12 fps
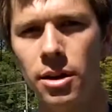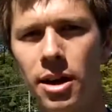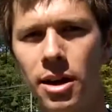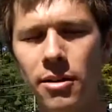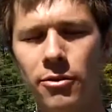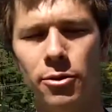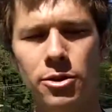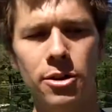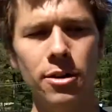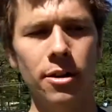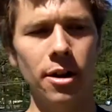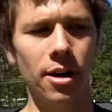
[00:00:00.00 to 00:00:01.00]
Yeah, for
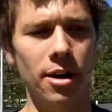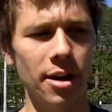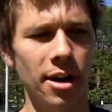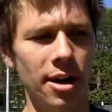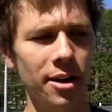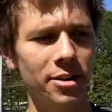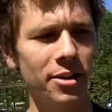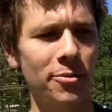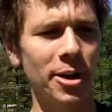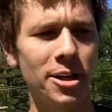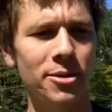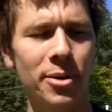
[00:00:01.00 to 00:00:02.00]
sure. Uh, I had a tough
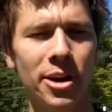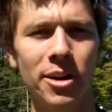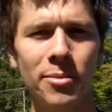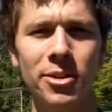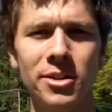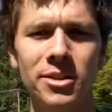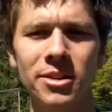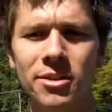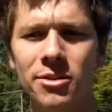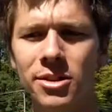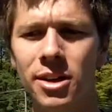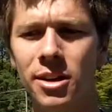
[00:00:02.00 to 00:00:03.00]
match in Miami in
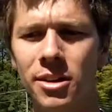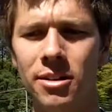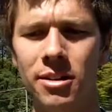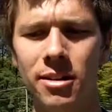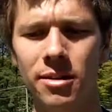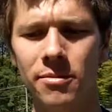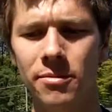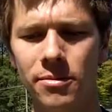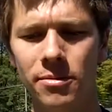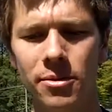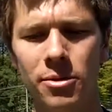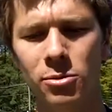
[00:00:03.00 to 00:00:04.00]
singles. I
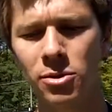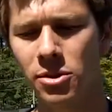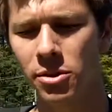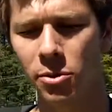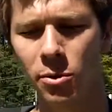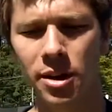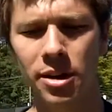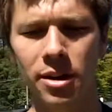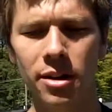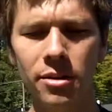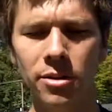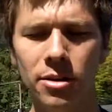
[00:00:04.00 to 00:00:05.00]
it was a little
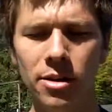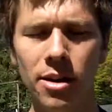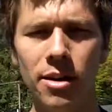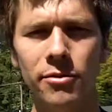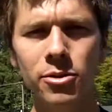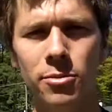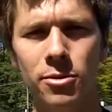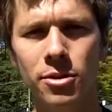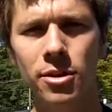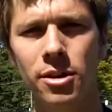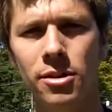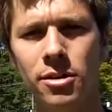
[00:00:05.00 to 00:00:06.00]
windy, a little uncomfortable
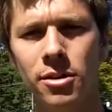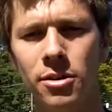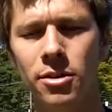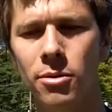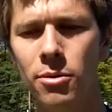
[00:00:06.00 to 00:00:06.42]
on, on the